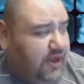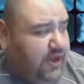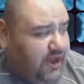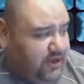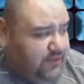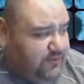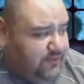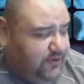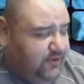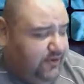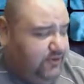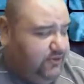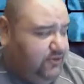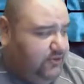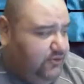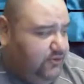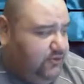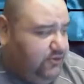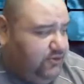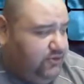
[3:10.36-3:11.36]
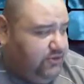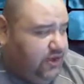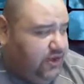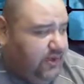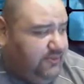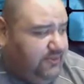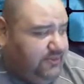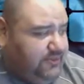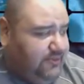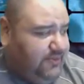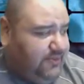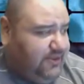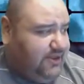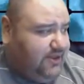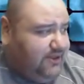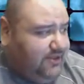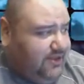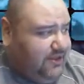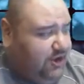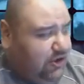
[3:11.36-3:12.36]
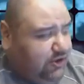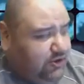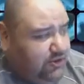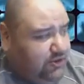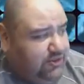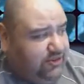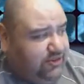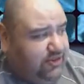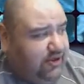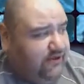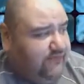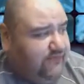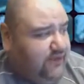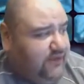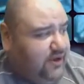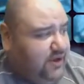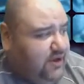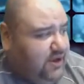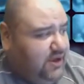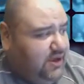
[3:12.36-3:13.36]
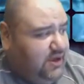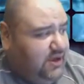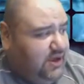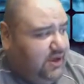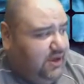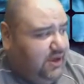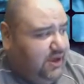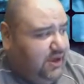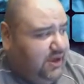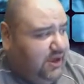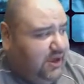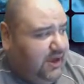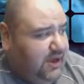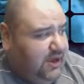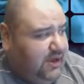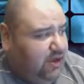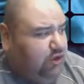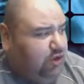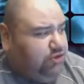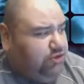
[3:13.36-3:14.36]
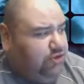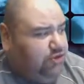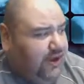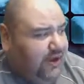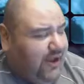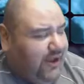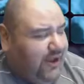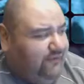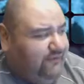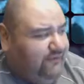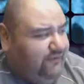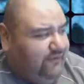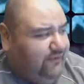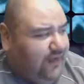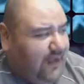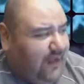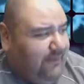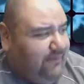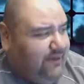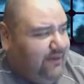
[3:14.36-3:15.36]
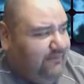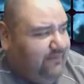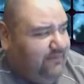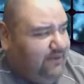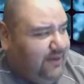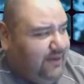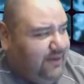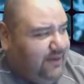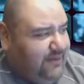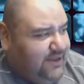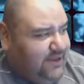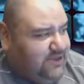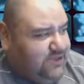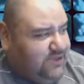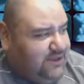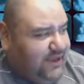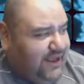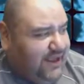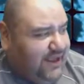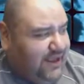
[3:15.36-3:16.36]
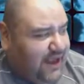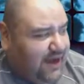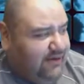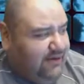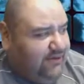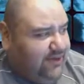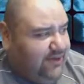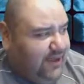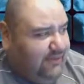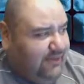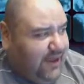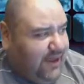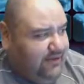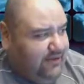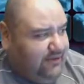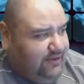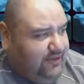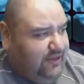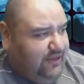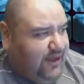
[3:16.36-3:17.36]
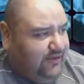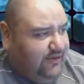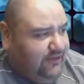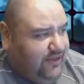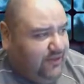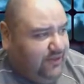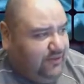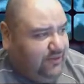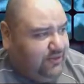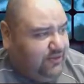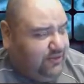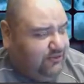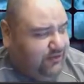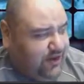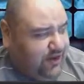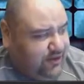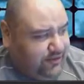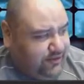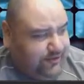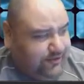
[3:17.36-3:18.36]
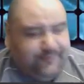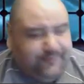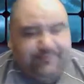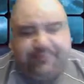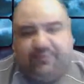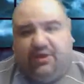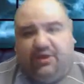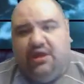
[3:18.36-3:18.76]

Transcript: expert. So a couple of snippets out of the article itself. Also, I believe somebody mentioned that Gareth in that magazine, Gareth Edwards, the director,